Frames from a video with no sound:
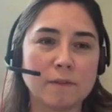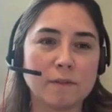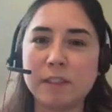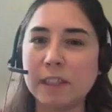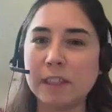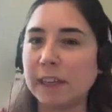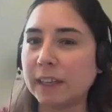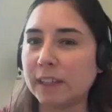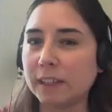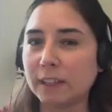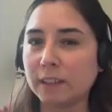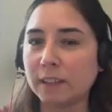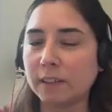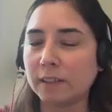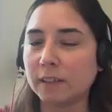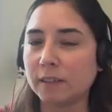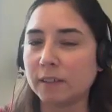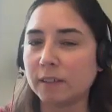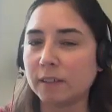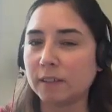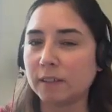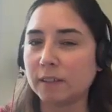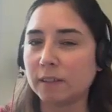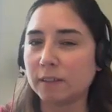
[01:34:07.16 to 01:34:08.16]
then
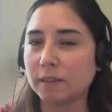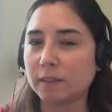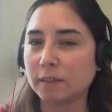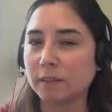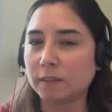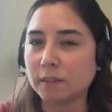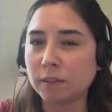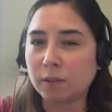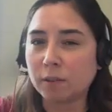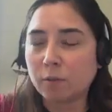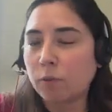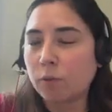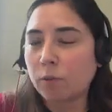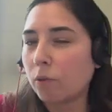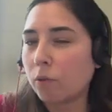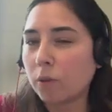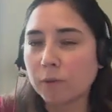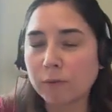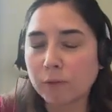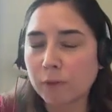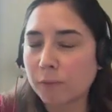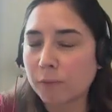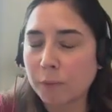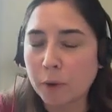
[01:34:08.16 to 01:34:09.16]
the
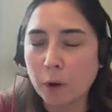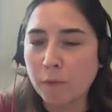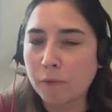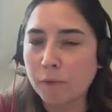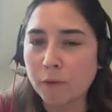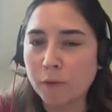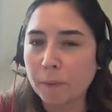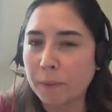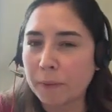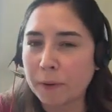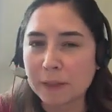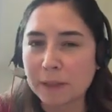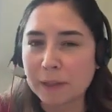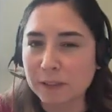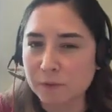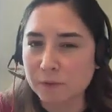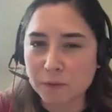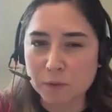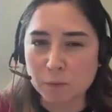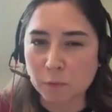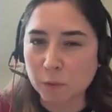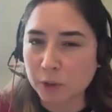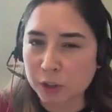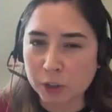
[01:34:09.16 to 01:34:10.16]
role of
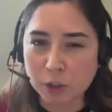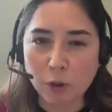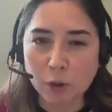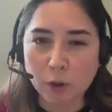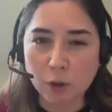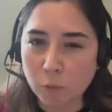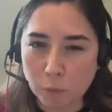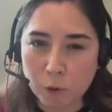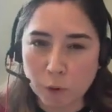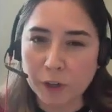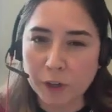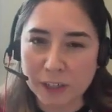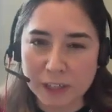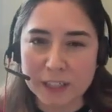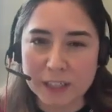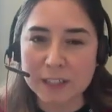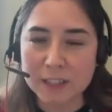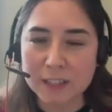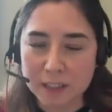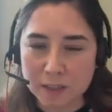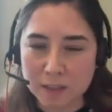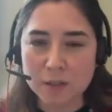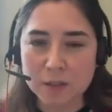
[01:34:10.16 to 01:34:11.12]
cooperatives, we know what it is.